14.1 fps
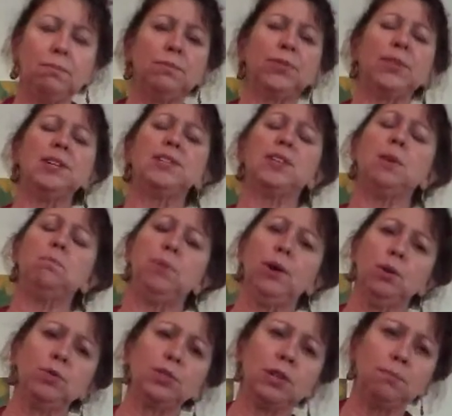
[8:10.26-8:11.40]
things I
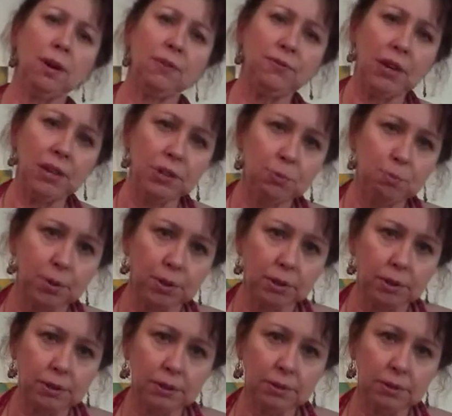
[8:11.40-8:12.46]
post on my Facebook,